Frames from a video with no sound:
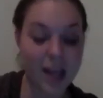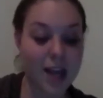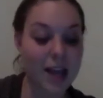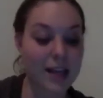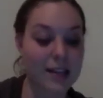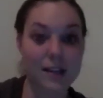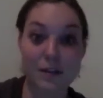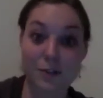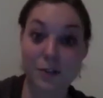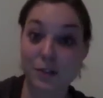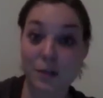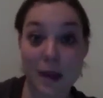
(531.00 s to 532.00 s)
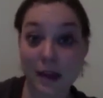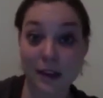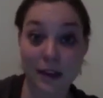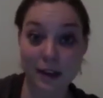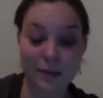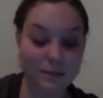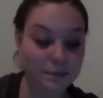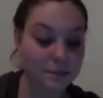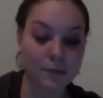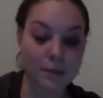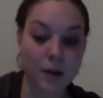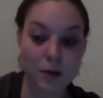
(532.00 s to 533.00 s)
instead of just demanding it.
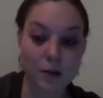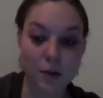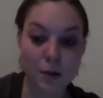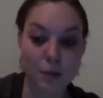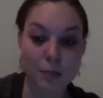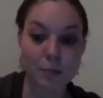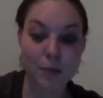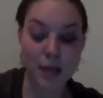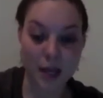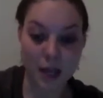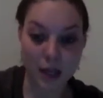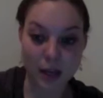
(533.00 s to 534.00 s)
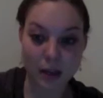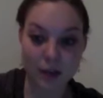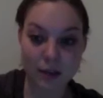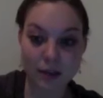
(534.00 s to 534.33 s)
Also being